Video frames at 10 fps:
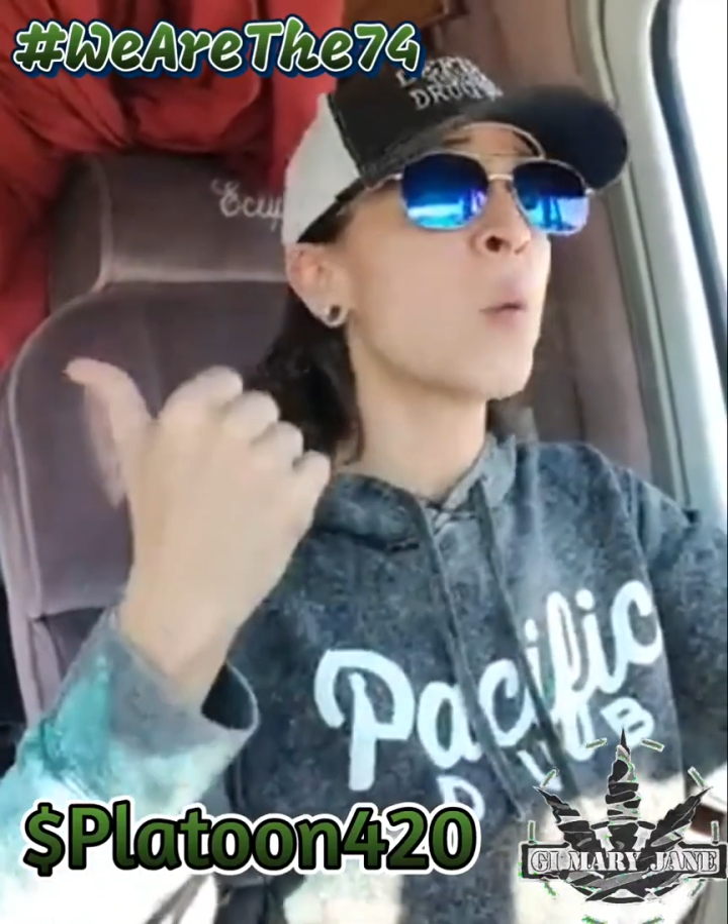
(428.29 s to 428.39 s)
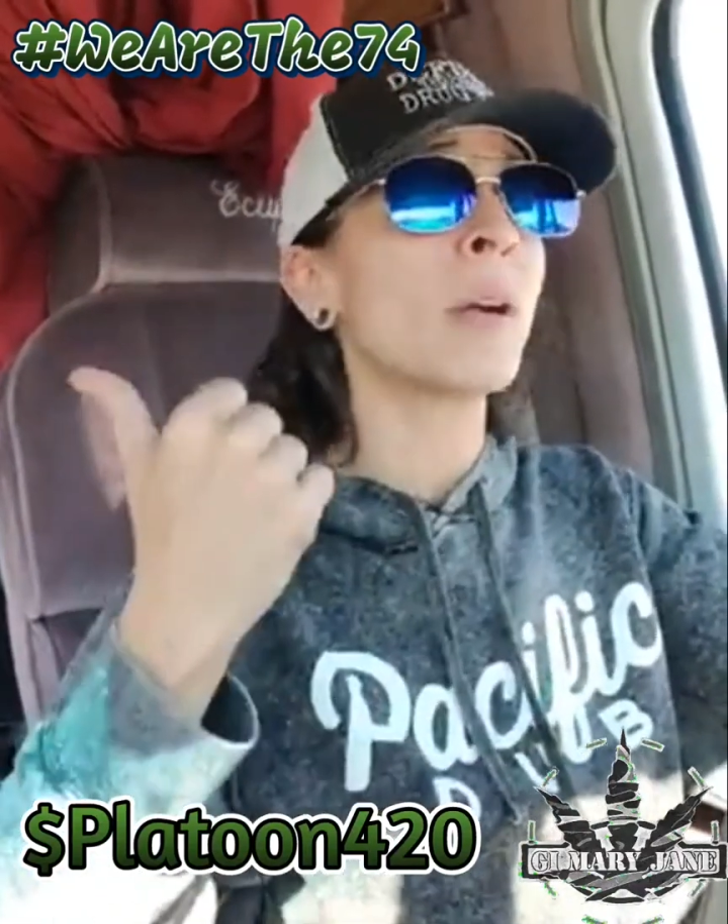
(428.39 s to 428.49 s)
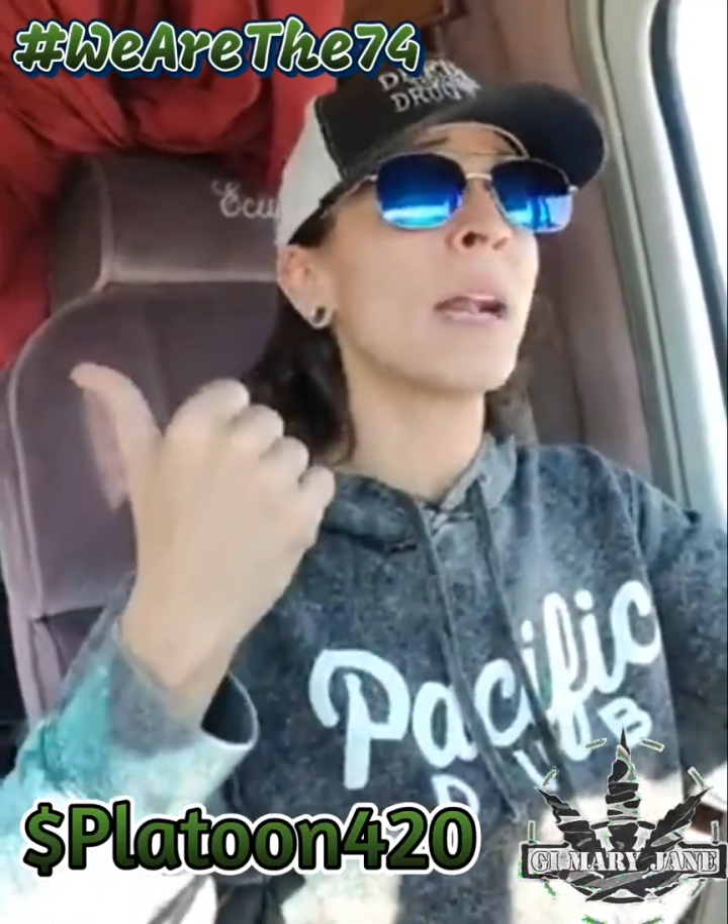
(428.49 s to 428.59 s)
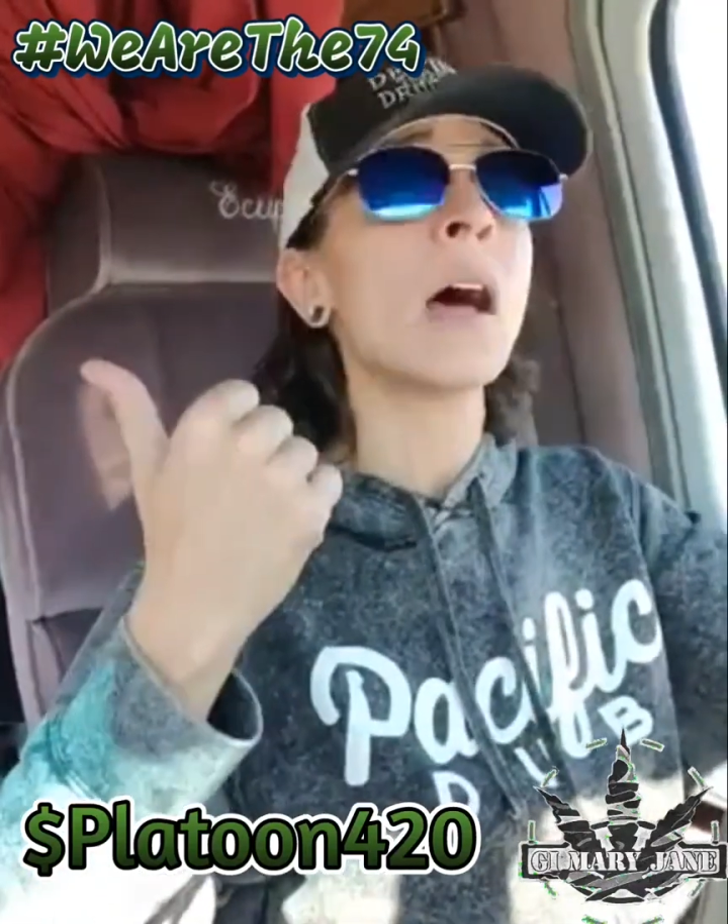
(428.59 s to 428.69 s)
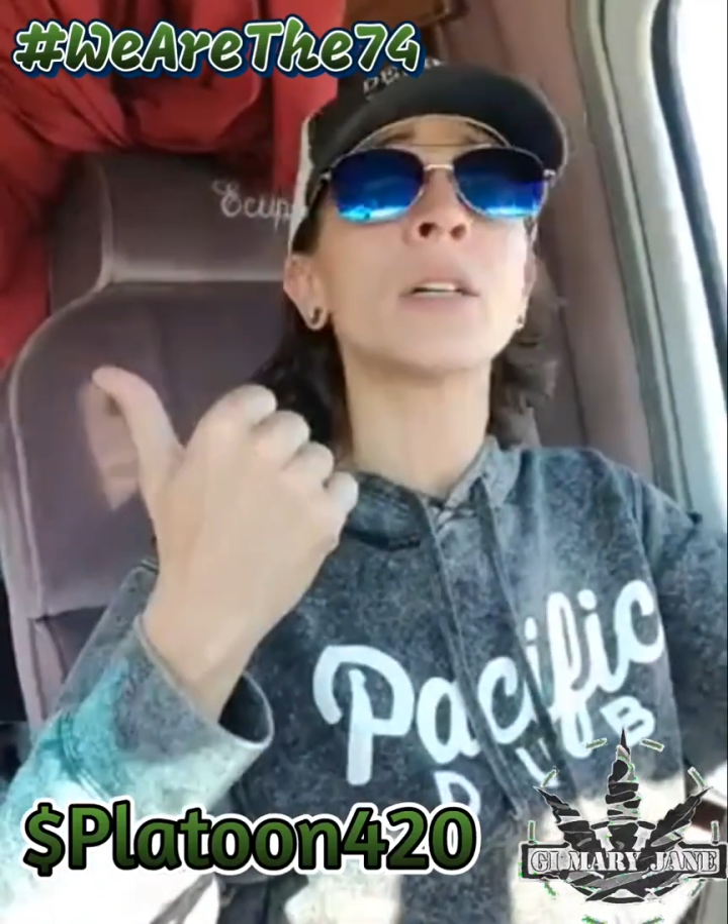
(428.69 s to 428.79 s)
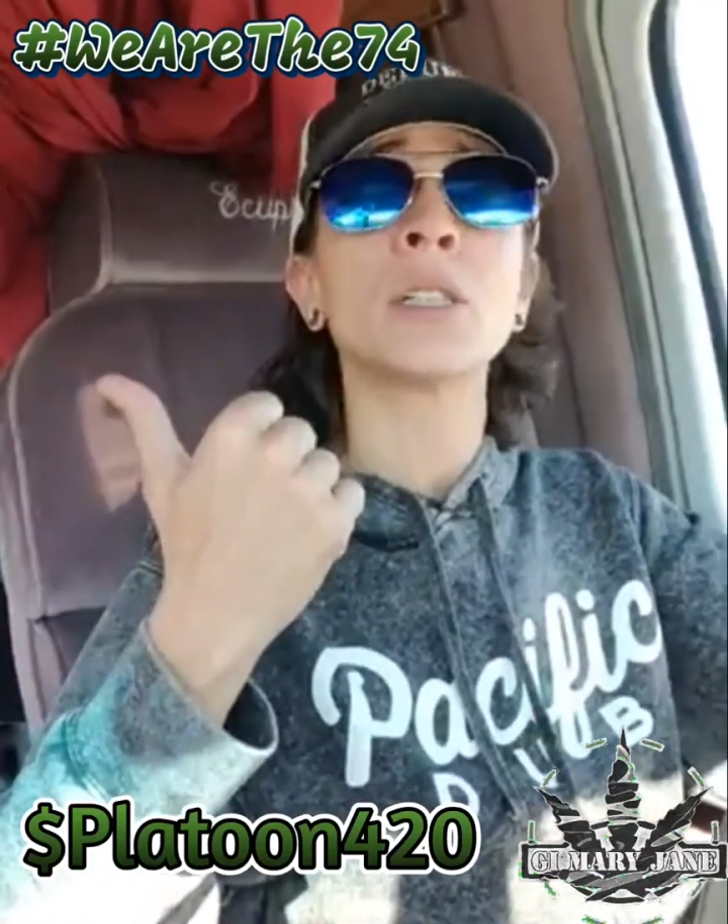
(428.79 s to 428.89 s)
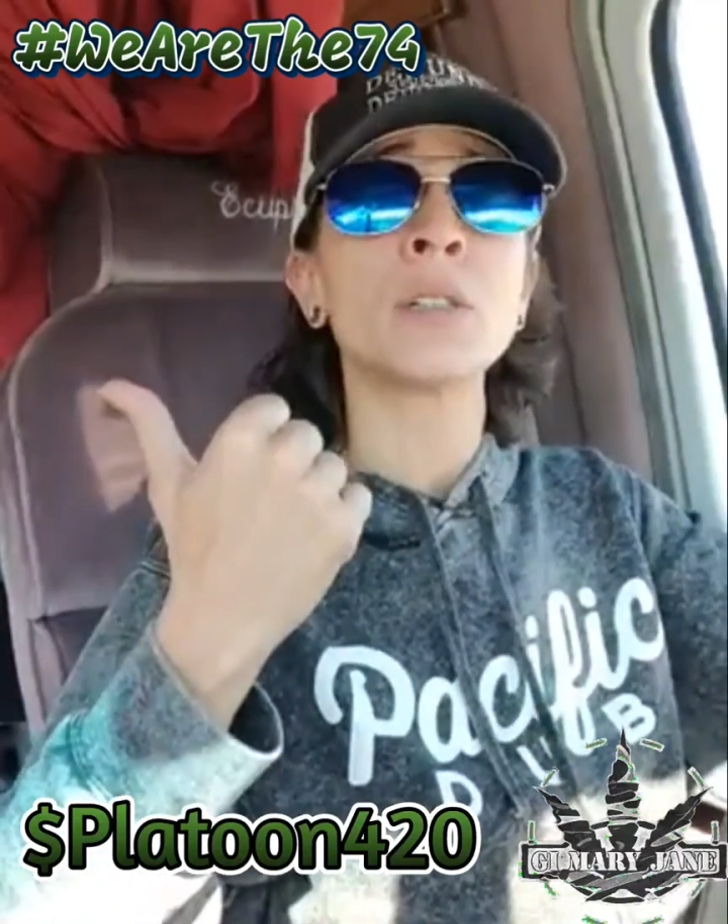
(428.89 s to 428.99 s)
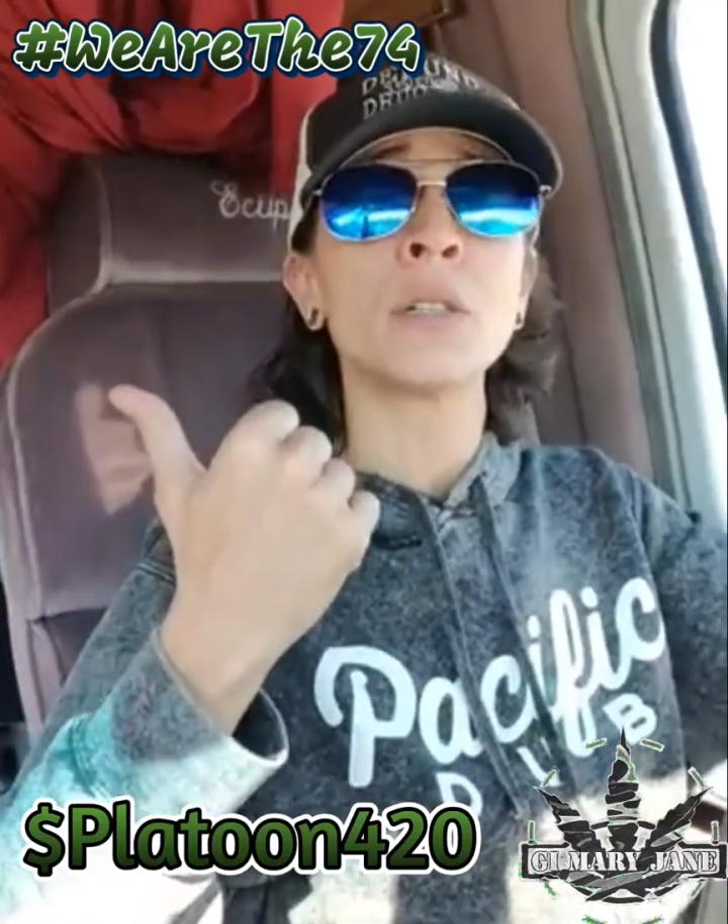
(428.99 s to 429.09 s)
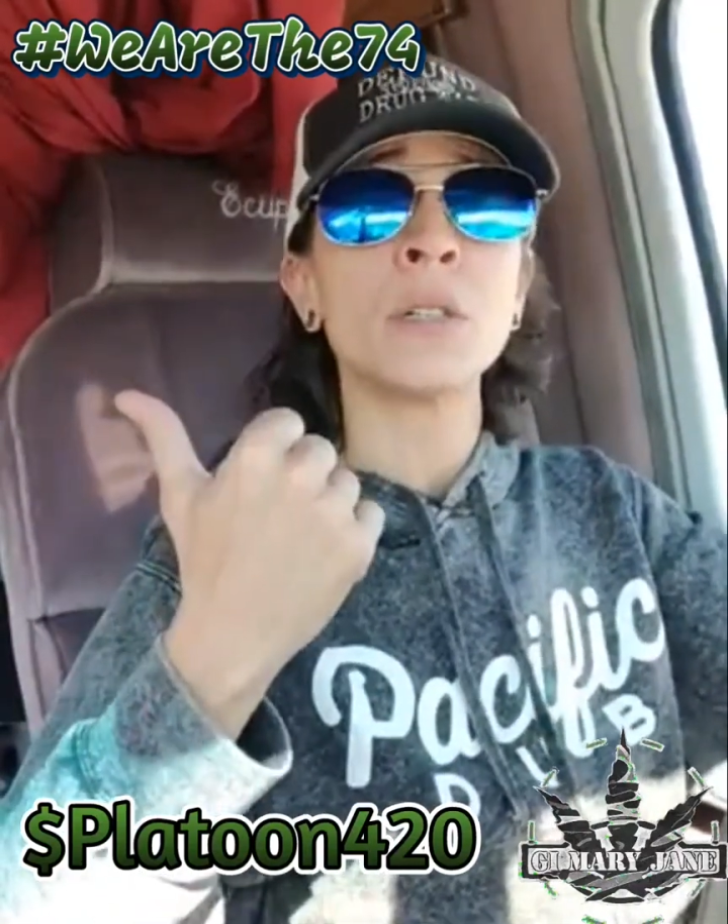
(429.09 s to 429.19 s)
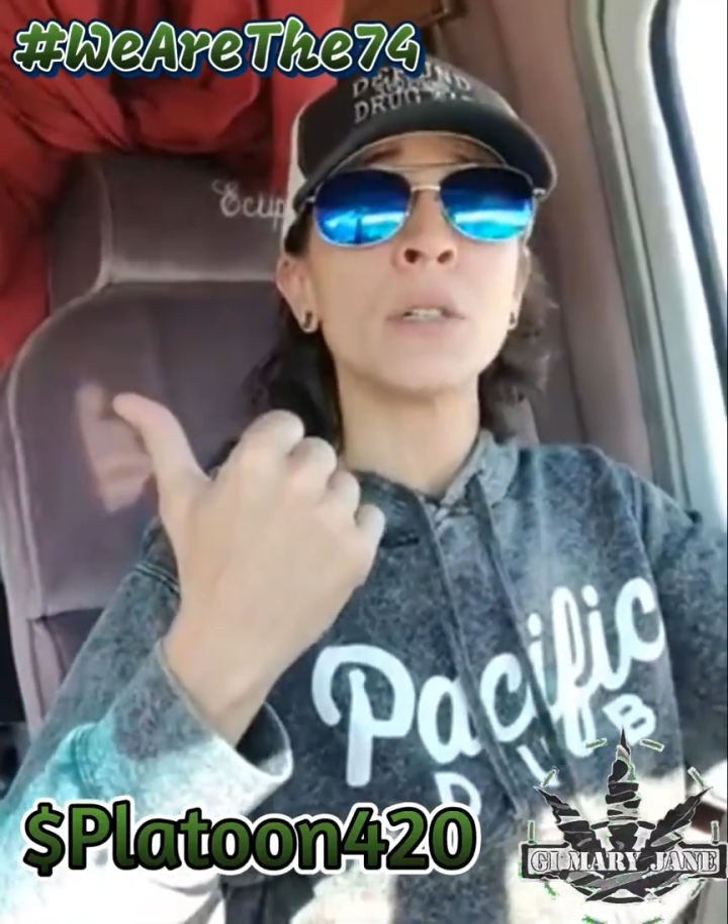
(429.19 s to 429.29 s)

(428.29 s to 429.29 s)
$20